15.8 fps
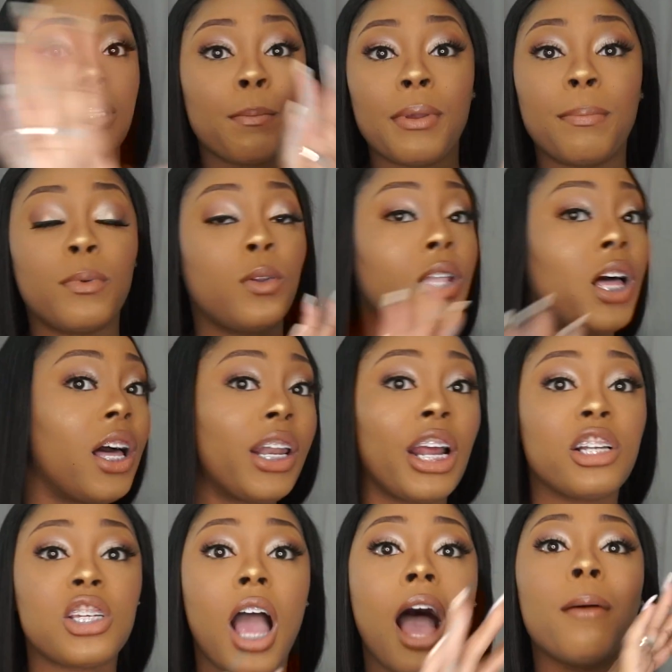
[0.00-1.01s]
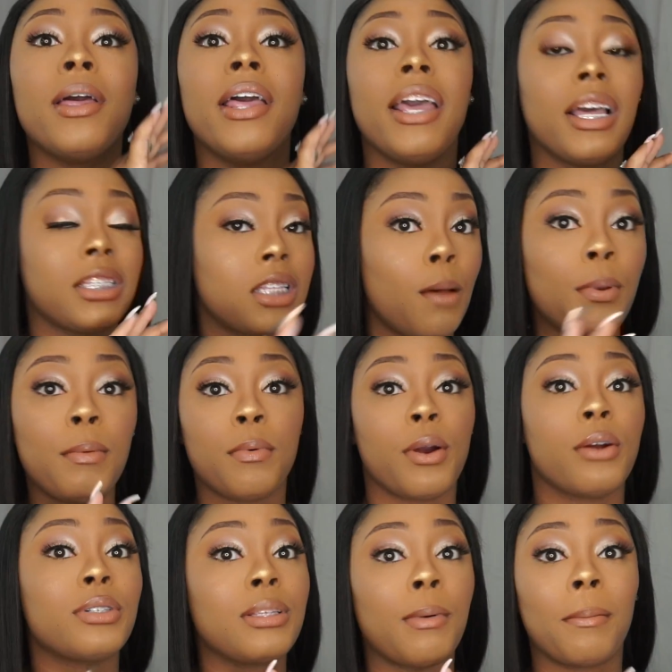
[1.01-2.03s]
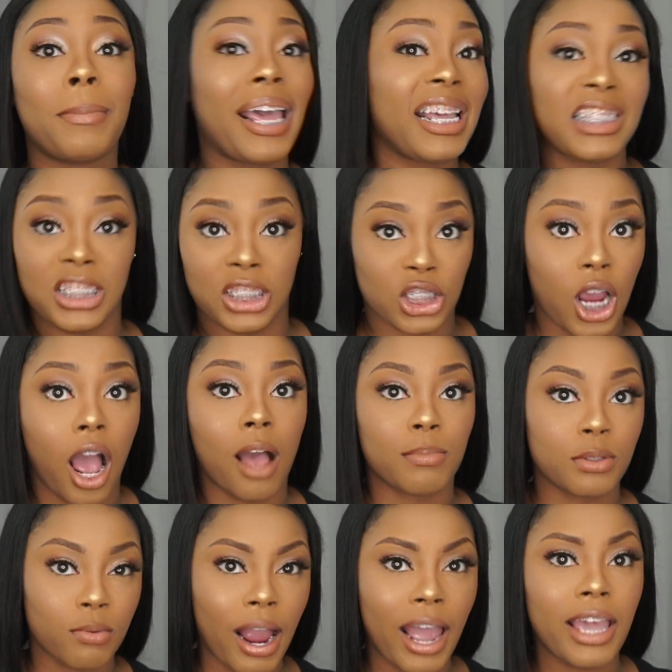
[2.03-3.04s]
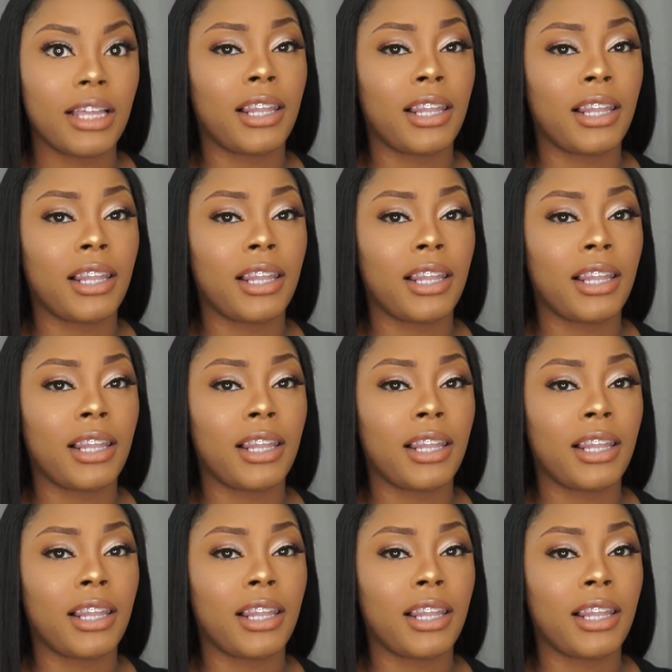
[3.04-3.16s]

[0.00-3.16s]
some people love their job and some people work some amazing jobs right